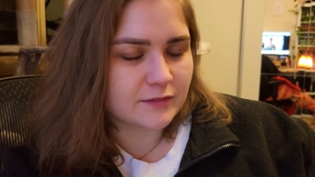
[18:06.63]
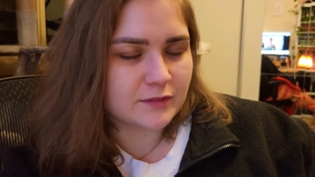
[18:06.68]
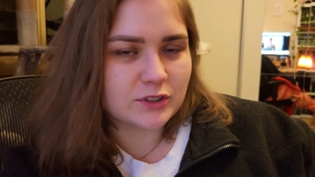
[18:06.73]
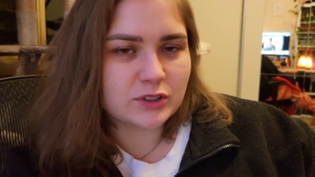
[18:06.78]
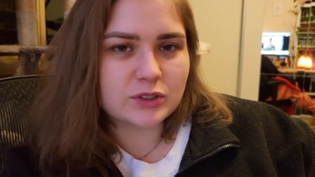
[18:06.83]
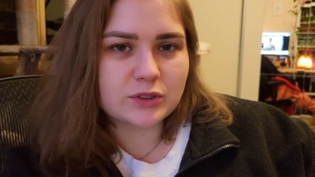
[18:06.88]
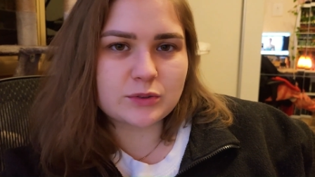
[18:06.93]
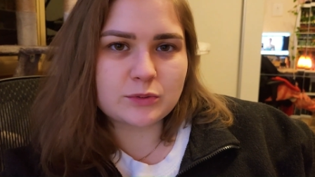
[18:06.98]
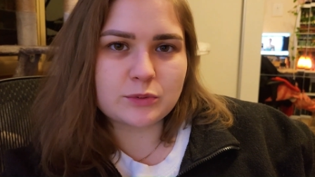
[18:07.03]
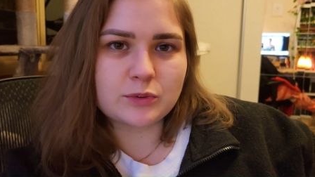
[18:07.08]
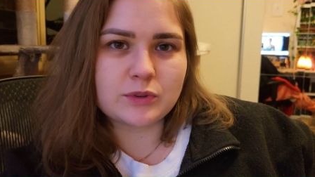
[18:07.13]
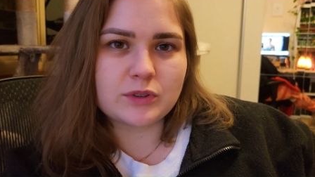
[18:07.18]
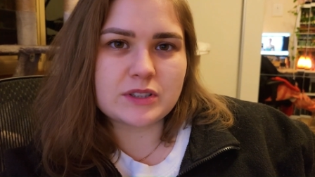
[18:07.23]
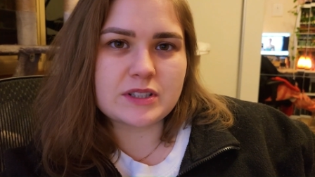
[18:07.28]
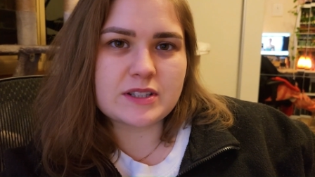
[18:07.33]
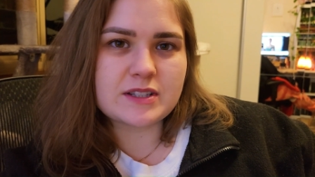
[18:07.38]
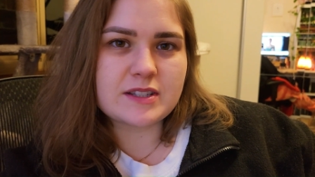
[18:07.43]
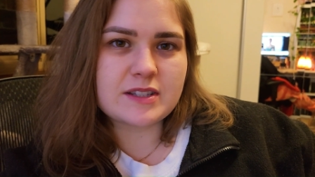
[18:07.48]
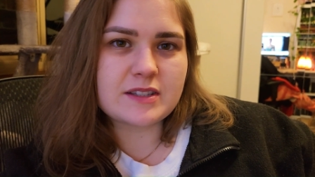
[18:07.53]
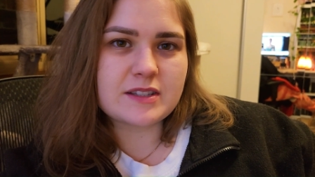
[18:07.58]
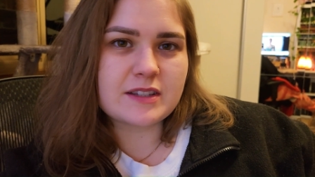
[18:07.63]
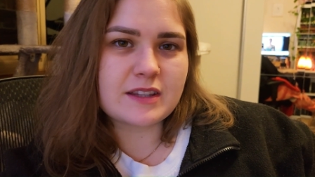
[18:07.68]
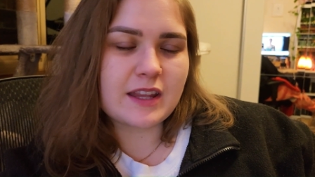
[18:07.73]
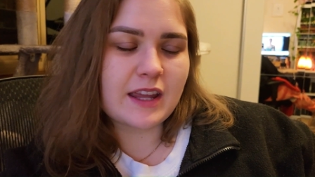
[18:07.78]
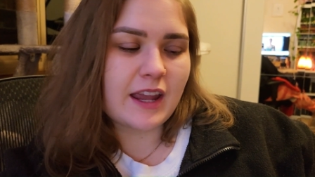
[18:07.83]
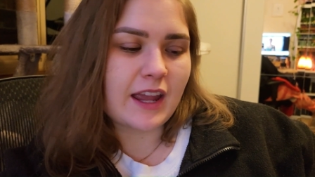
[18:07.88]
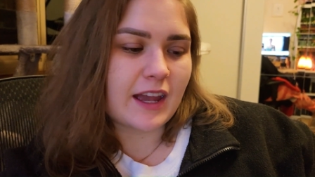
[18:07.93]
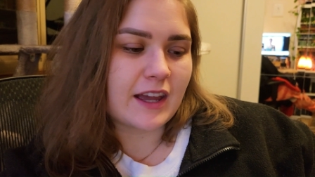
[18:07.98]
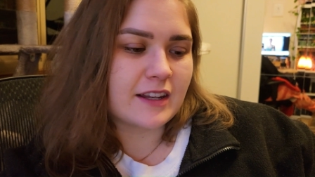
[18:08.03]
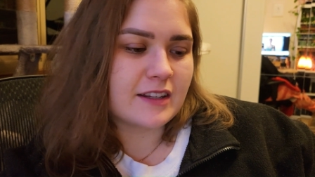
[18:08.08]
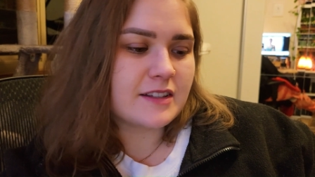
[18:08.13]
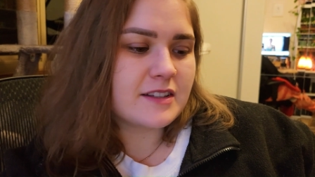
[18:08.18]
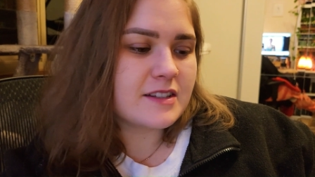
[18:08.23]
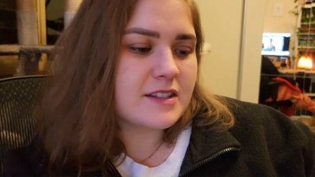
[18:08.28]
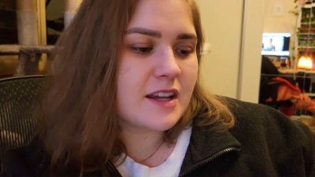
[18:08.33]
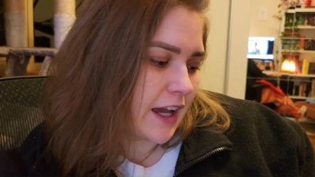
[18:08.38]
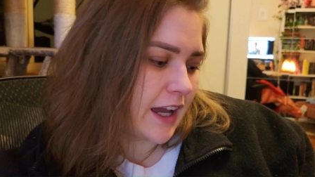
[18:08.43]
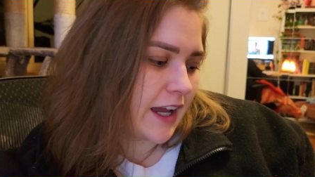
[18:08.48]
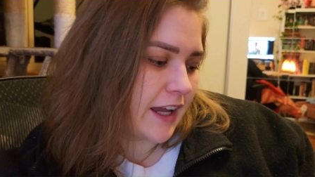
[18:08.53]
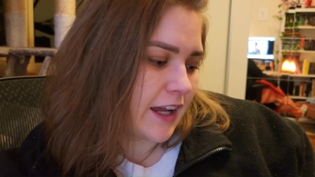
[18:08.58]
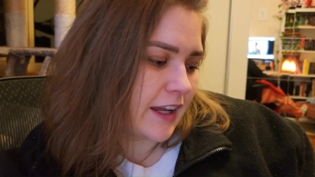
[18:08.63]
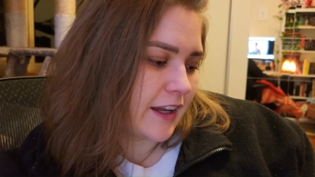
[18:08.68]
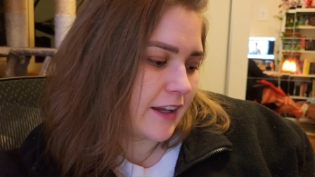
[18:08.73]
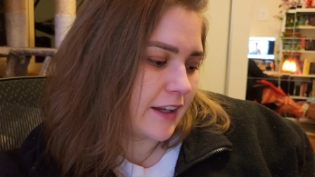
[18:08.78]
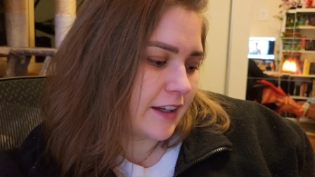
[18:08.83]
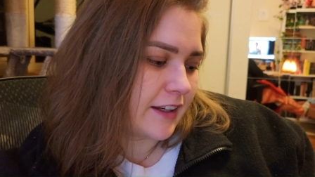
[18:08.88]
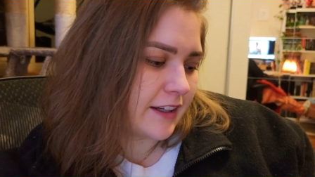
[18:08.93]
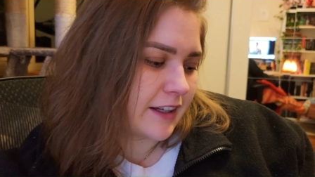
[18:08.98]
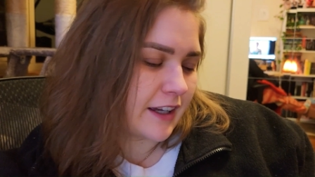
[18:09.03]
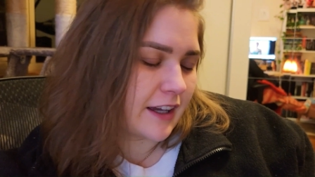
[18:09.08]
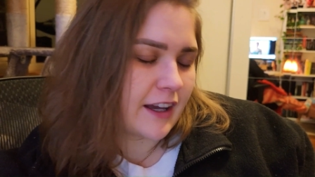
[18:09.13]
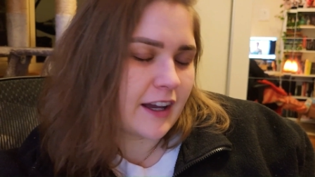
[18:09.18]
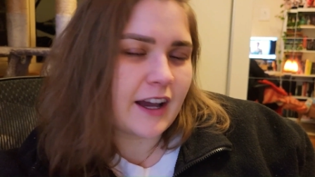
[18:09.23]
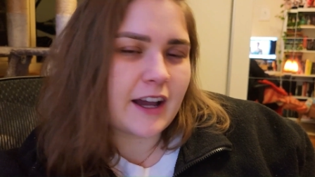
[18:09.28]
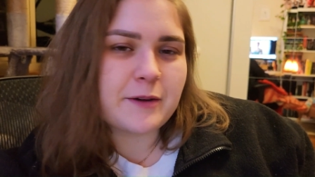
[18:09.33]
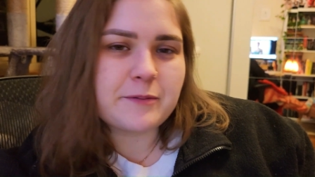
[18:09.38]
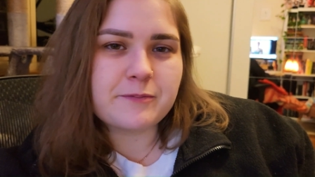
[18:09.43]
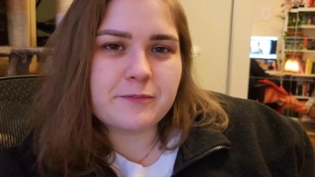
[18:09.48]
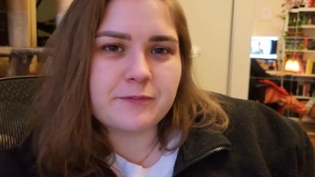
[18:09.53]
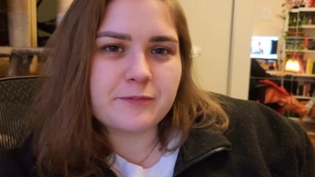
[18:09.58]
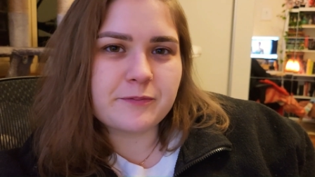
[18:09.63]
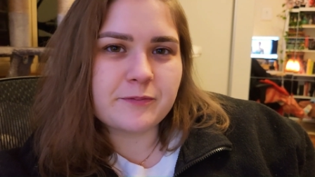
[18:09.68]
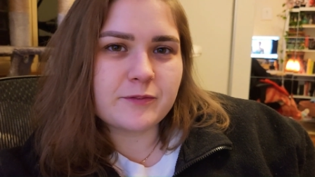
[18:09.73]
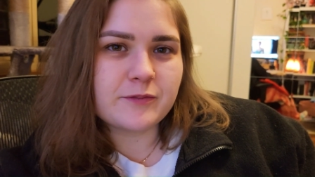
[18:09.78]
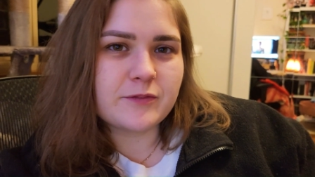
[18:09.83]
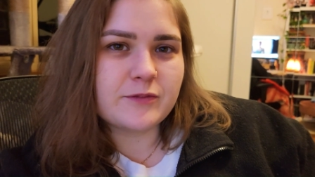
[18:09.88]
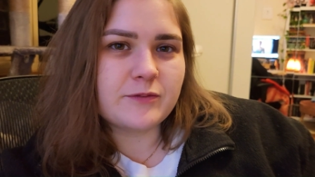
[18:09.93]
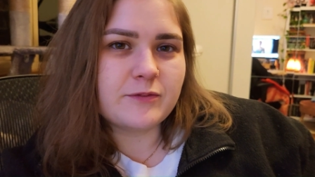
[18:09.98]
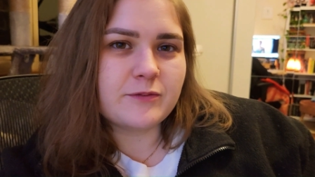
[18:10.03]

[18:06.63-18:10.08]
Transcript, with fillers: towards the end. I, yeah, I'm,